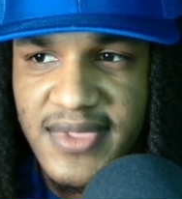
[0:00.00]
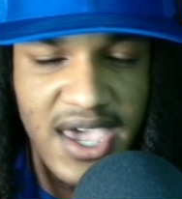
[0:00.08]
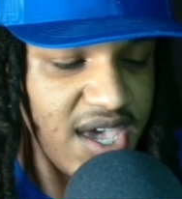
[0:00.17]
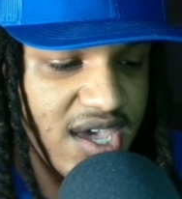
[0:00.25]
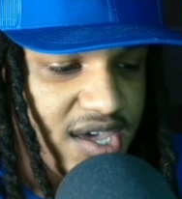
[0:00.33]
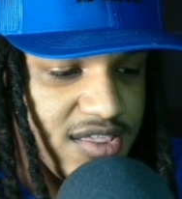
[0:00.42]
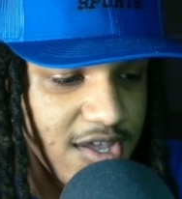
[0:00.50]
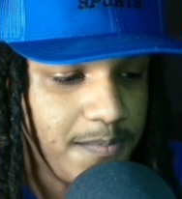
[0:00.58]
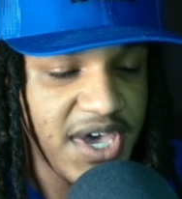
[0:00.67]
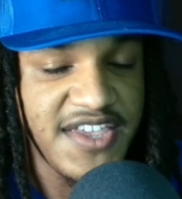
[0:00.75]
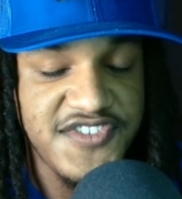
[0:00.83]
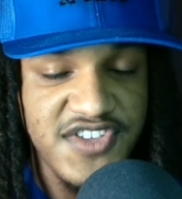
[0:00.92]
and the
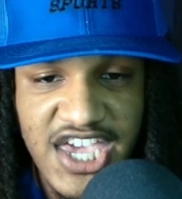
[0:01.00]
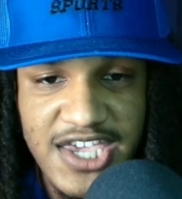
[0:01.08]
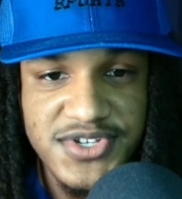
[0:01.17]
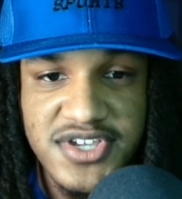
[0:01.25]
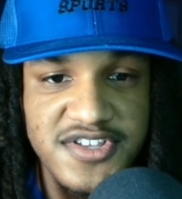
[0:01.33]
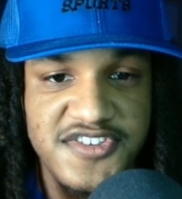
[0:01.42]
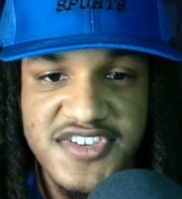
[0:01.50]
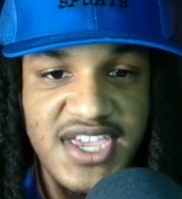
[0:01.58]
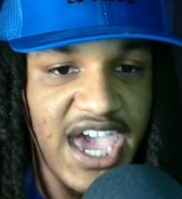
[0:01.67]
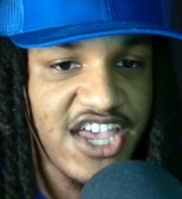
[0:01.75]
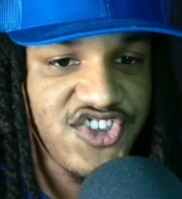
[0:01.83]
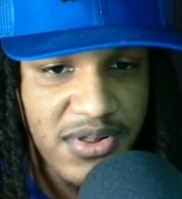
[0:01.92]
best games Tennessee
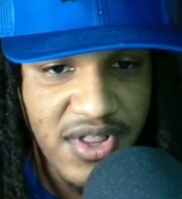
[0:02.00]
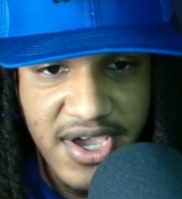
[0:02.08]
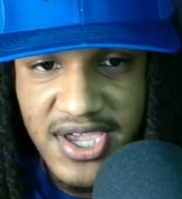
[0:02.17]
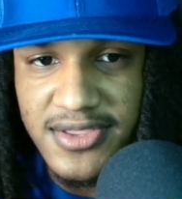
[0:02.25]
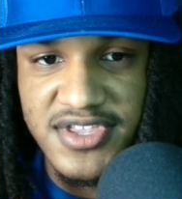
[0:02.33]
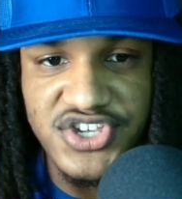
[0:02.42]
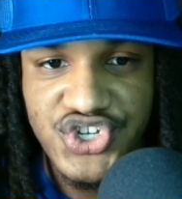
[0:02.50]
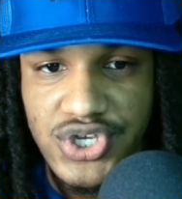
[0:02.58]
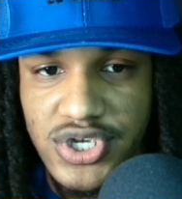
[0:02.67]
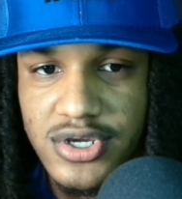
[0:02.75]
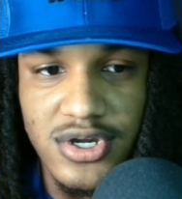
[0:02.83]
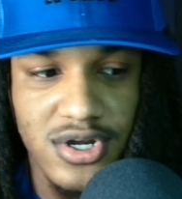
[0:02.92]
has played this
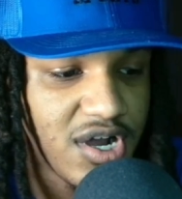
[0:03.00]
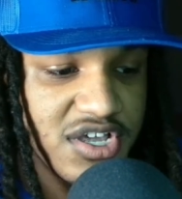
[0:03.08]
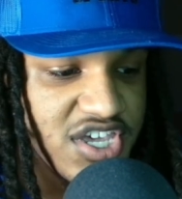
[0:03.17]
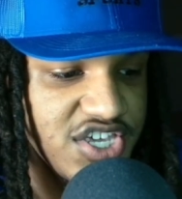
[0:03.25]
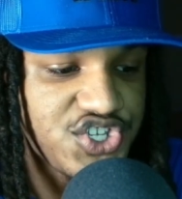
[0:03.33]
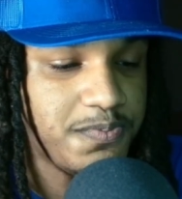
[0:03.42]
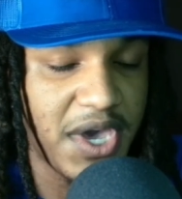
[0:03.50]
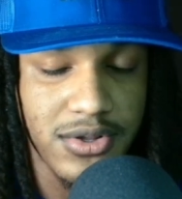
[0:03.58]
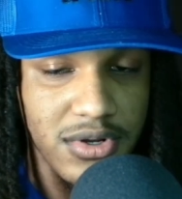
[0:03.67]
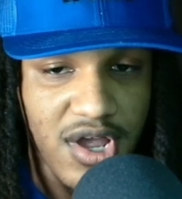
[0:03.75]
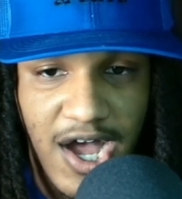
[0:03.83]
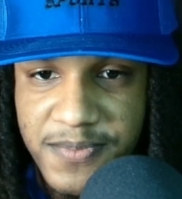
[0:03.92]
year against
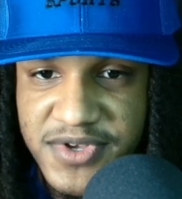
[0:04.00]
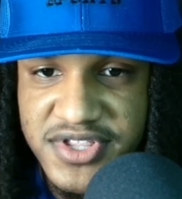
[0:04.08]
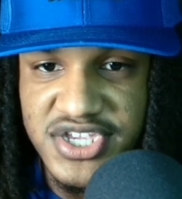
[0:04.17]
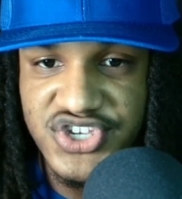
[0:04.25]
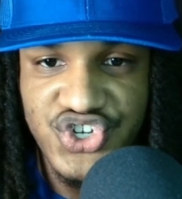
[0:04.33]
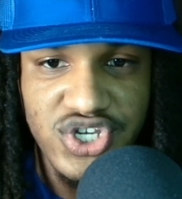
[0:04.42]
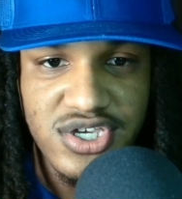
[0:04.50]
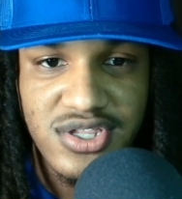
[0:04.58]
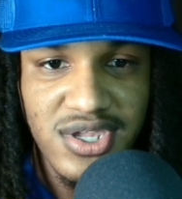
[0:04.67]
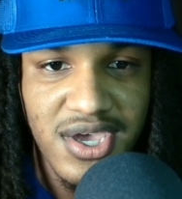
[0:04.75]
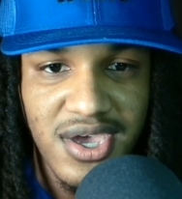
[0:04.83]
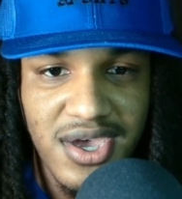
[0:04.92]
better competition,
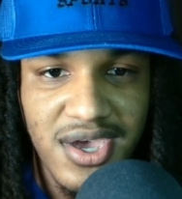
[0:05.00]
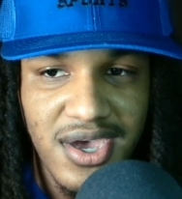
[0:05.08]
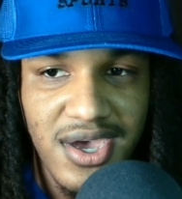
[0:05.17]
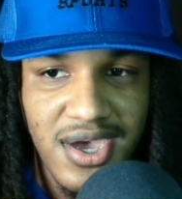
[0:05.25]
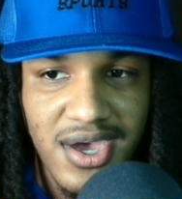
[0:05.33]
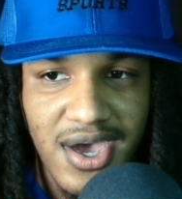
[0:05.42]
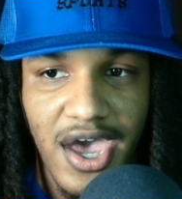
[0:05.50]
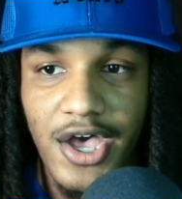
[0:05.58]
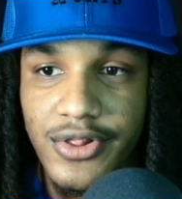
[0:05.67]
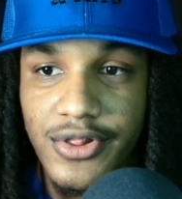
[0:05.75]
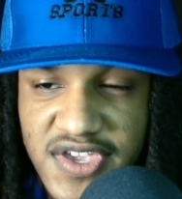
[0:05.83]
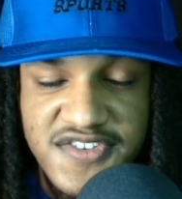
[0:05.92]

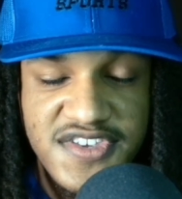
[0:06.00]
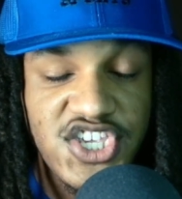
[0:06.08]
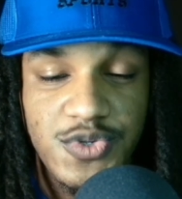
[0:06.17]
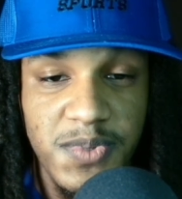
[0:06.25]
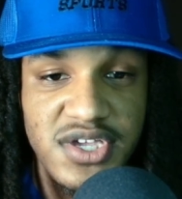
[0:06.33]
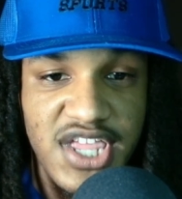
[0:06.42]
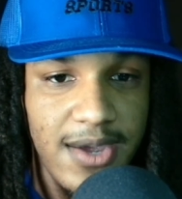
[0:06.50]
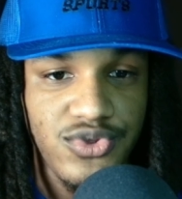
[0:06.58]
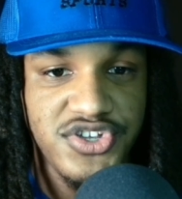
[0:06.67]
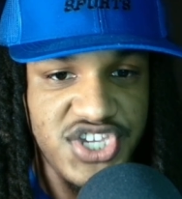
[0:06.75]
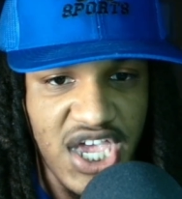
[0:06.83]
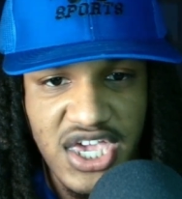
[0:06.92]
at least he's been able
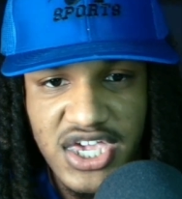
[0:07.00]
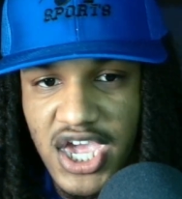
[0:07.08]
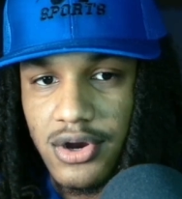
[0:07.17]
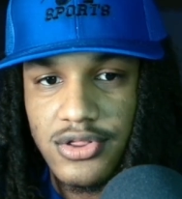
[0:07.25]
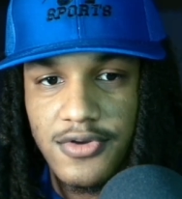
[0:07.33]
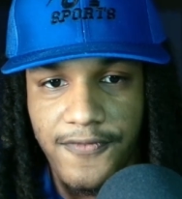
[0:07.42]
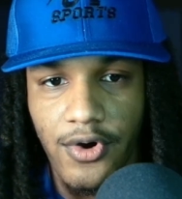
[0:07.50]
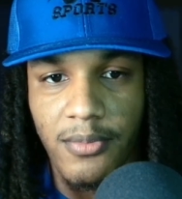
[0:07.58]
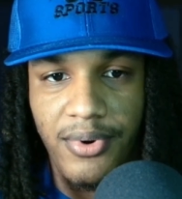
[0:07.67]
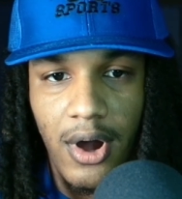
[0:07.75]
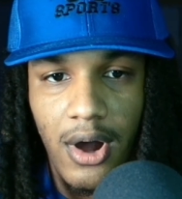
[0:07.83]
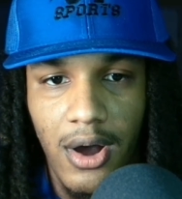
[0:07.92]
to take care of the
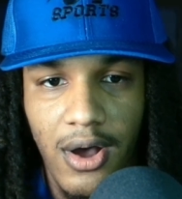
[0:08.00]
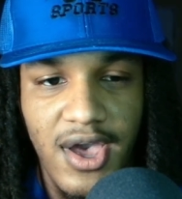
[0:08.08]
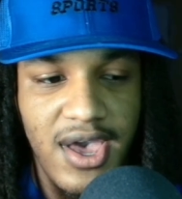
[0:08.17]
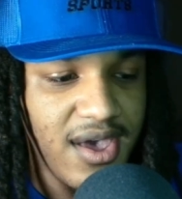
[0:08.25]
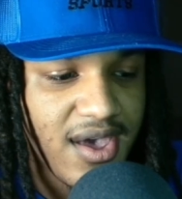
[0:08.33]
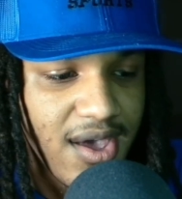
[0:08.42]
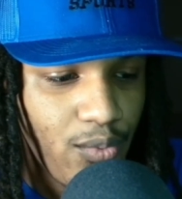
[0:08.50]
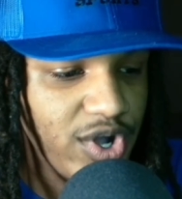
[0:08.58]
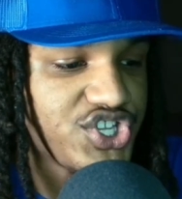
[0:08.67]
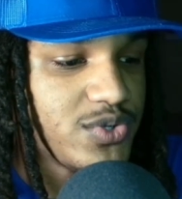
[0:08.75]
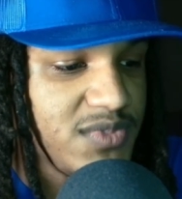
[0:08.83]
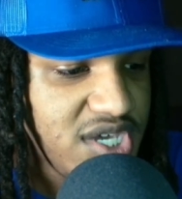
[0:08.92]
football,
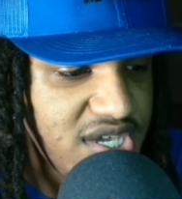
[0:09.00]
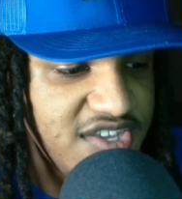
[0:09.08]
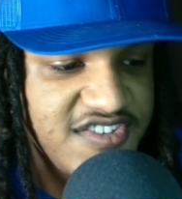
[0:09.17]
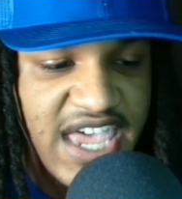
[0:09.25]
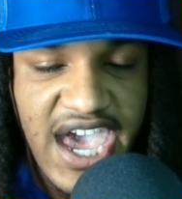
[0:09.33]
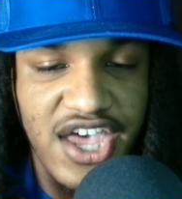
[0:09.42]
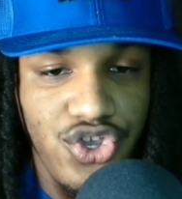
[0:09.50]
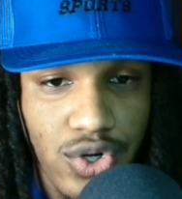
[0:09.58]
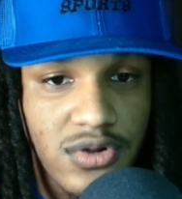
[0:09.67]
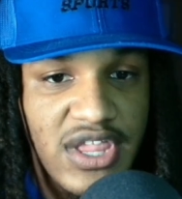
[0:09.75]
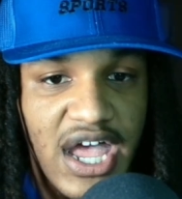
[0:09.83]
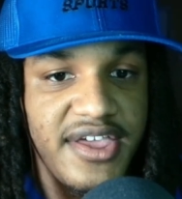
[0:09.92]
which means that
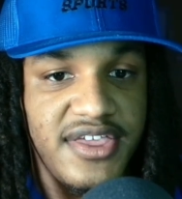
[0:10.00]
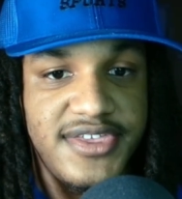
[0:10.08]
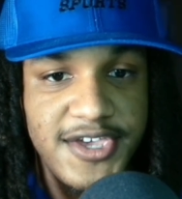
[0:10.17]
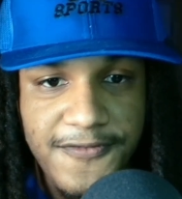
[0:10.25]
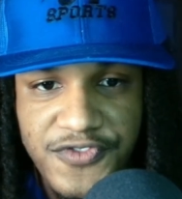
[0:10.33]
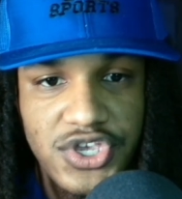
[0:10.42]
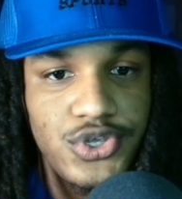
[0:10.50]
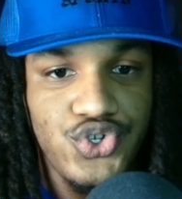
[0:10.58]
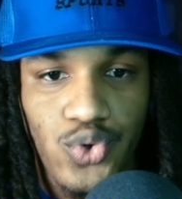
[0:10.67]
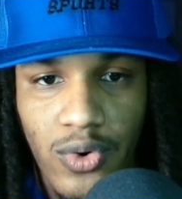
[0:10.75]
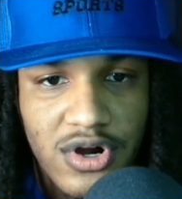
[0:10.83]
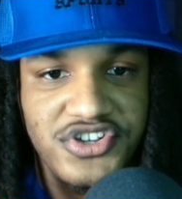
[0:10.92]
you're not gifting
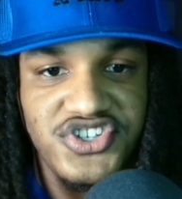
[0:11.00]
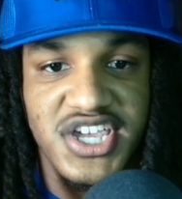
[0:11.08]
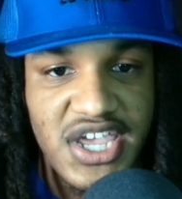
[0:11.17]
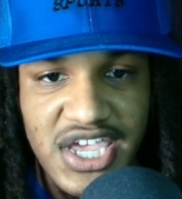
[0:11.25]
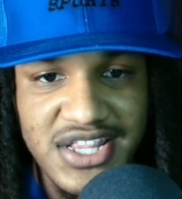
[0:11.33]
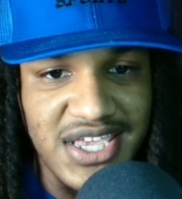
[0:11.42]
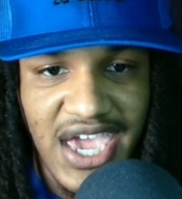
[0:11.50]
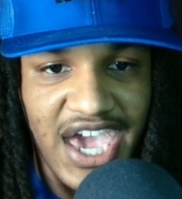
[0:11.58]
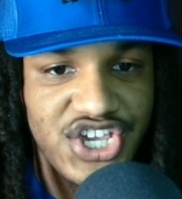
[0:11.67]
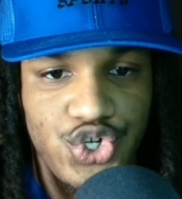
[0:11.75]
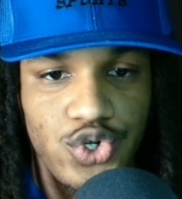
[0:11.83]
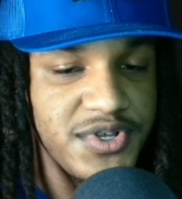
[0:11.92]
Georgia any
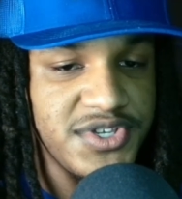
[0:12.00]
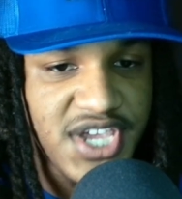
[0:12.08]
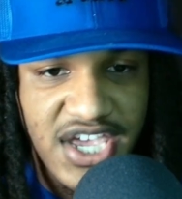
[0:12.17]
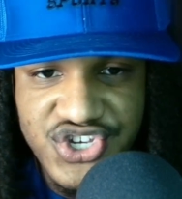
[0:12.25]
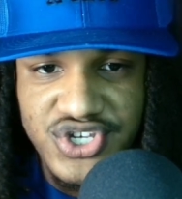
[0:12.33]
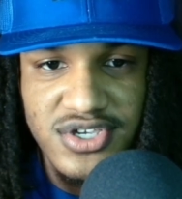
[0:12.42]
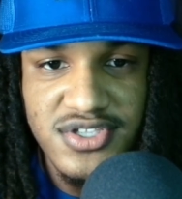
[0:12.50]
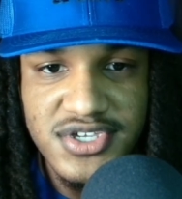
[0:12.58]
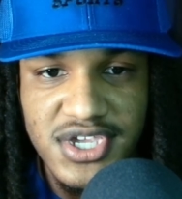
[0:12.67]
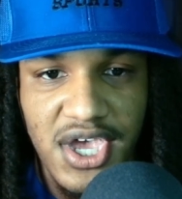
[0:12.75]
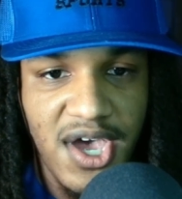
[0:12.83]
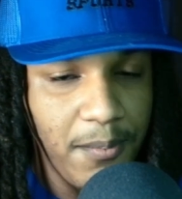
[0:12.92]
extra
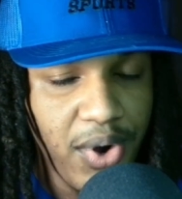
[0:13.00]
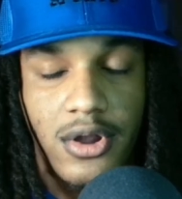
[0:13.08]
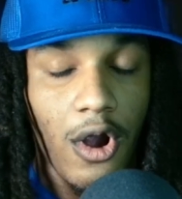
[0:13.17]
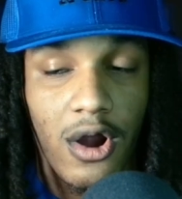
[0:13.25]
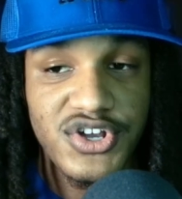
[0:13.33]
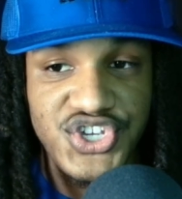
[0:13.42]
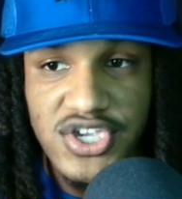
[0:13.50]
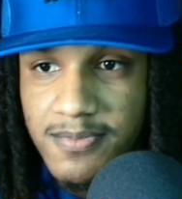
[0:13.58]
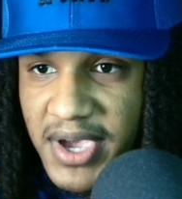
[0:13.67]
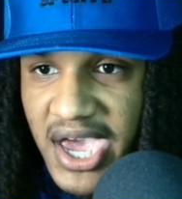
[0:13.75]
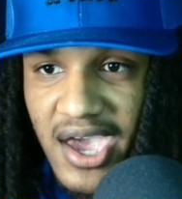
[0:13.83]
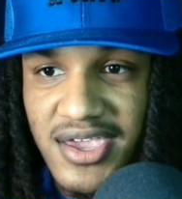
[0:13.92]
possessions. But Carson
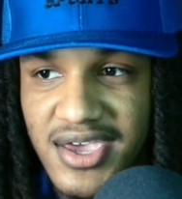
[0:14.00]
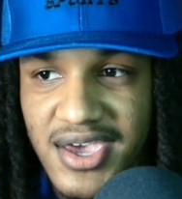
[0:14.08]
Beck,